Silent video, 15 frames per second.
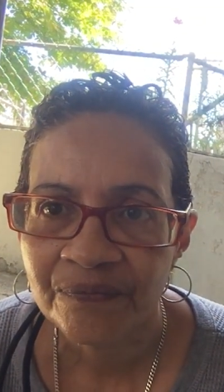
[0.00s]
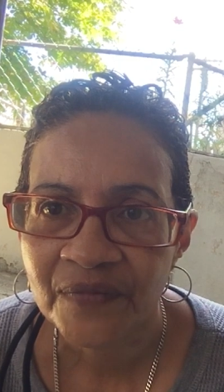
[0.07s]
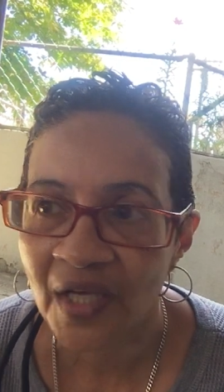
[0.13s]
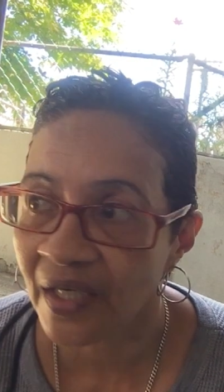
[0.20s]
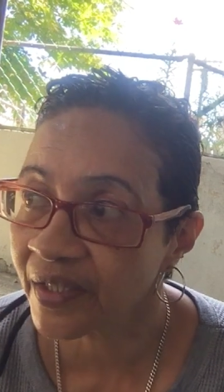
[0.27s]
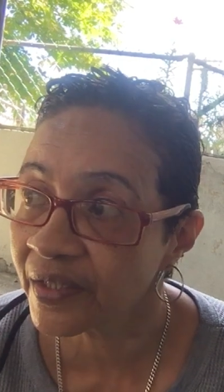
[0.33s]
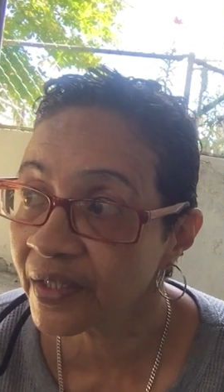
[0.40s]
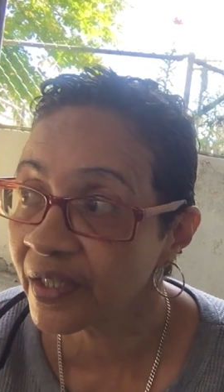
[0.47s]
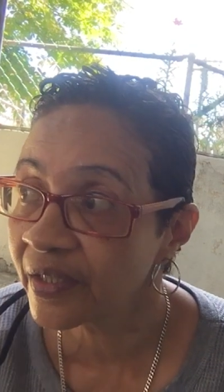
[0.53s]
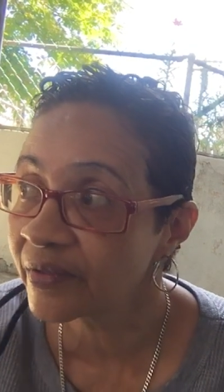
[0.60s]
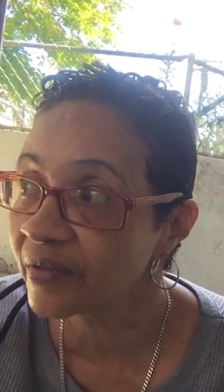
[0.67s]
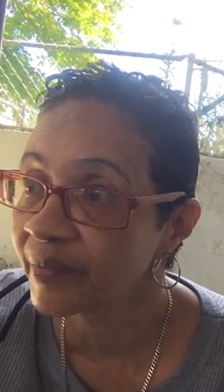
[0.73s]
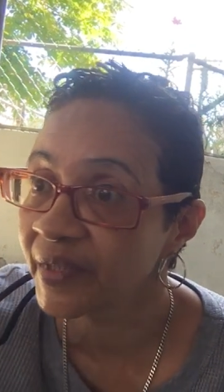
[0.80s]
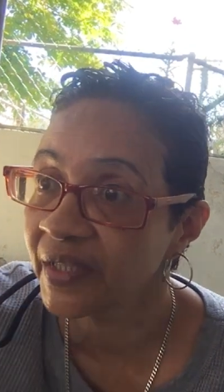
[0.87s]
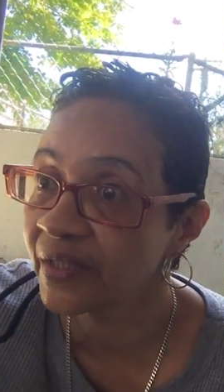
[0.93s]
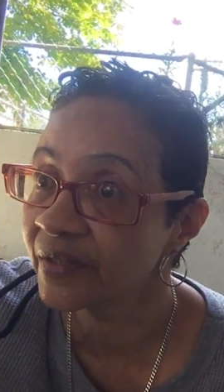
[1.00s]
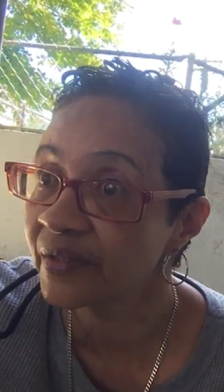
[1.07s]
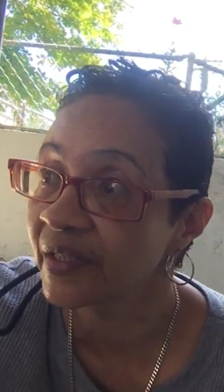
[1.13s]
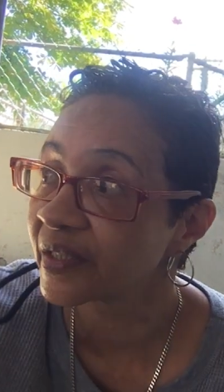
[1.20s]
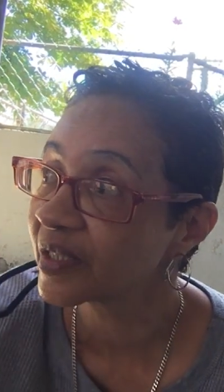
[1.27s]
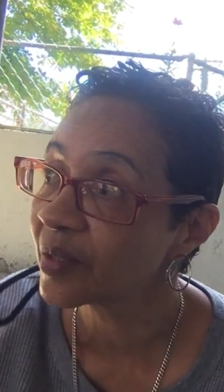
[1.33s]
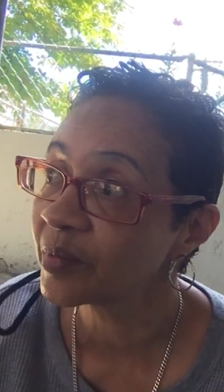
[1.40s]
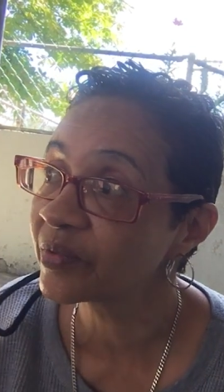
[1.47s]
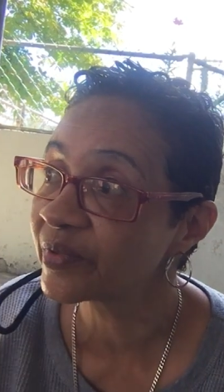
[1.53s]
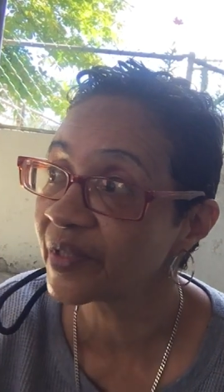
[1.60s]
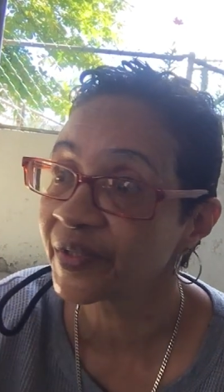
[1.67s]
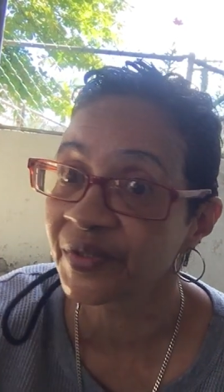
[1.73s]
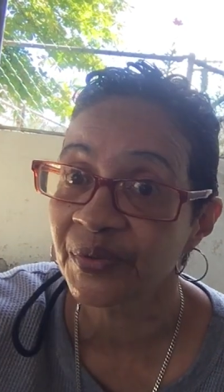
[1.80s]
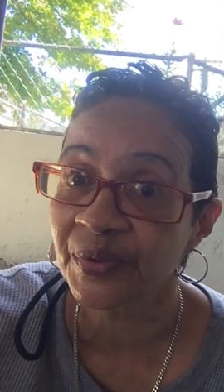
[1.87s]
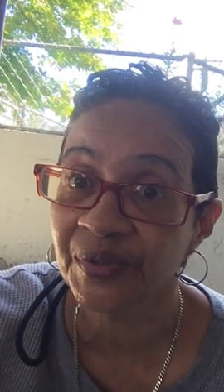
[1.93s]
I could hear them here. They come
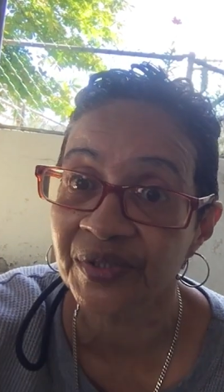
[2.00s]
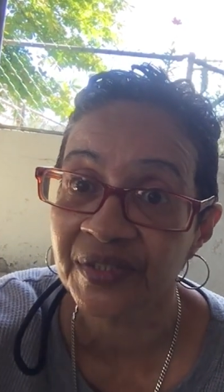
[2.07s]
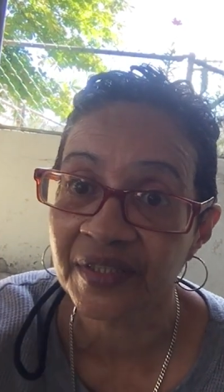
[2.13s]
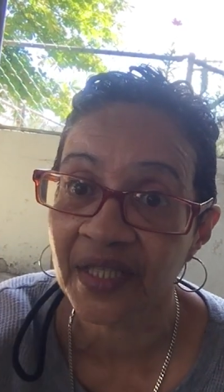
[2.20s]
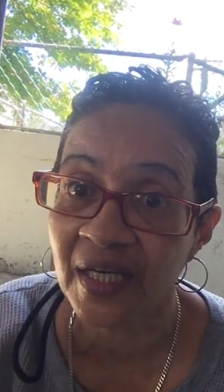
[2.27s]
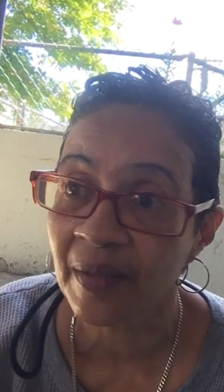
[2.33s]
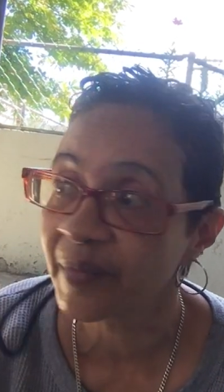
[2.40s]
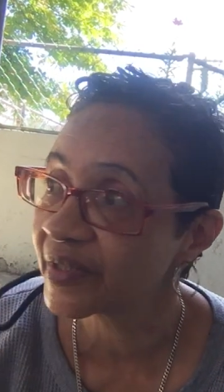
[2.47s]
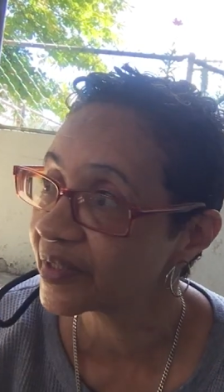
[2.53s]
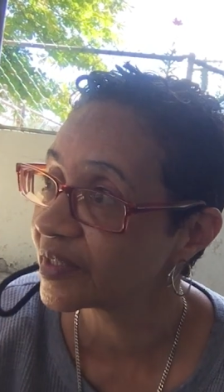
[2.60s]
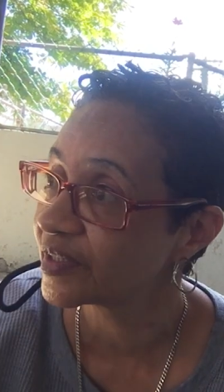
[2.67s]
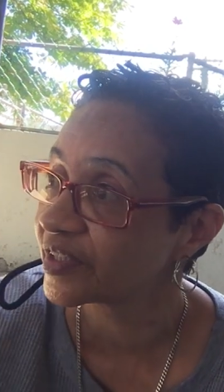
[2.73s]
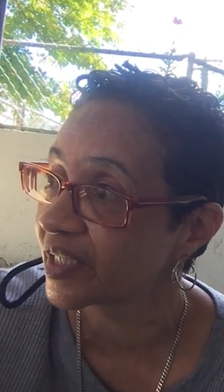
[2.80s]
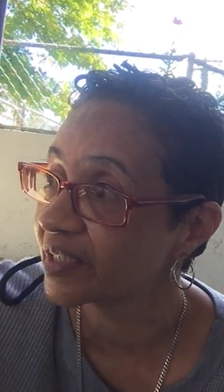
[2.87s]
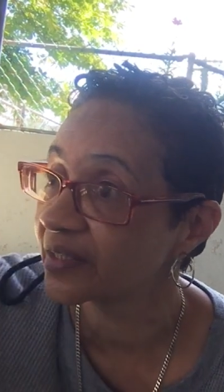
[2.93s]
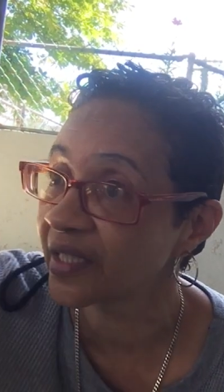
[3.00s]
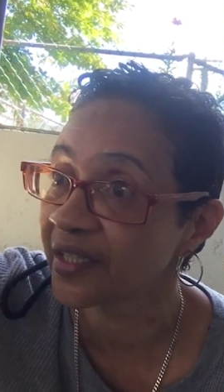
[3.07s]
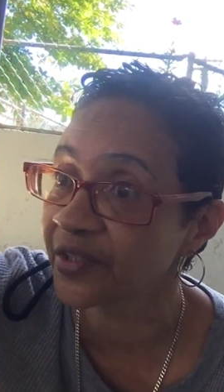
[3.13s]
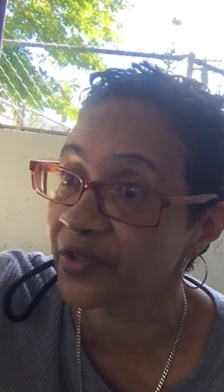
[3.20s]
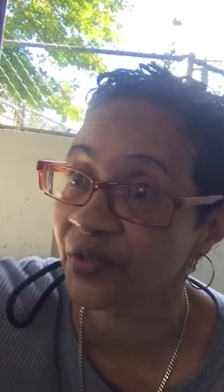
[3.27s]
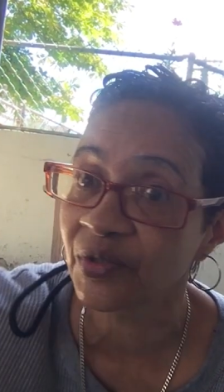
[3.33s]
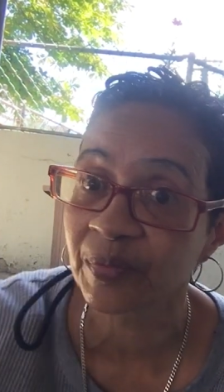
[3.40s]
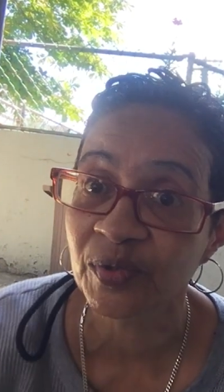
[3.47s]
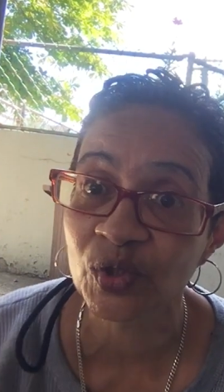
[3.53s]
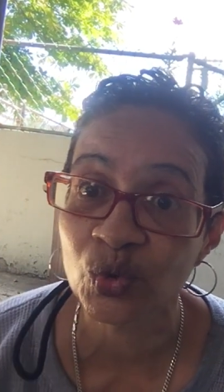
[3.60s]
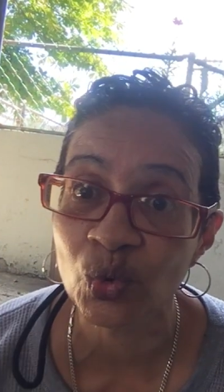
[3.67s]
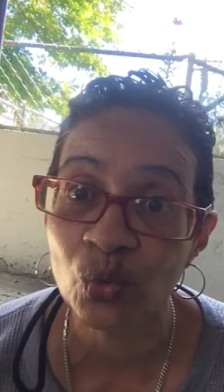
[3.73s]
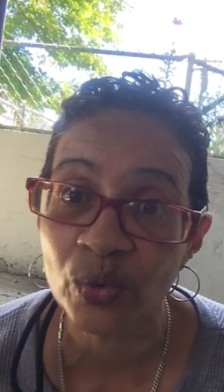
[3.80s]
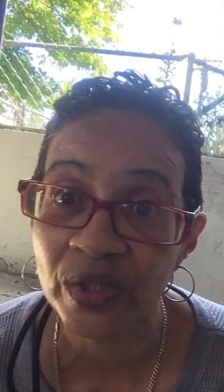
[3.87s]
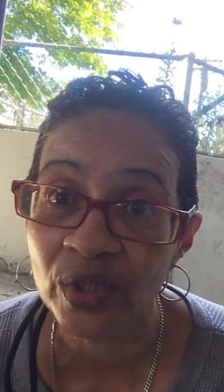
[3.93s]
around here all the time and then take that curb in
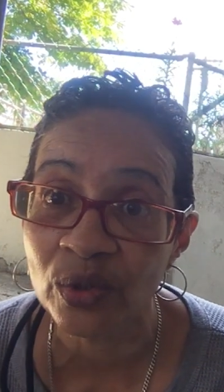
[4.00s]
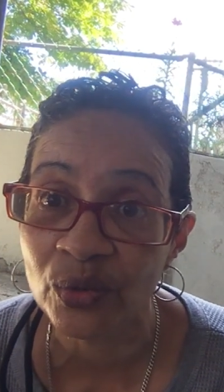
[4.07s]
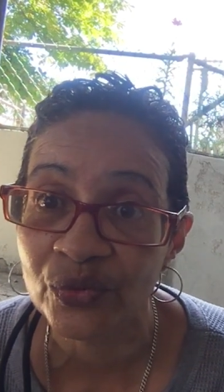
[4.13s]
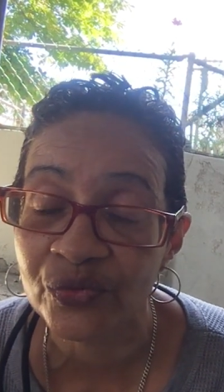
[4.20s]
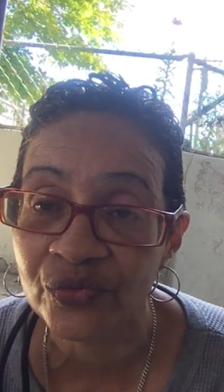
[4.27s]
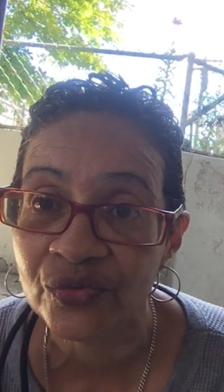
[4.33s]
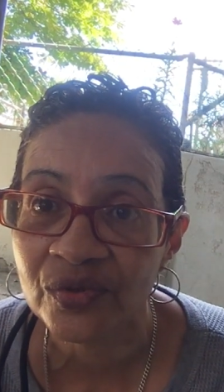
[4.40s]
two wheels.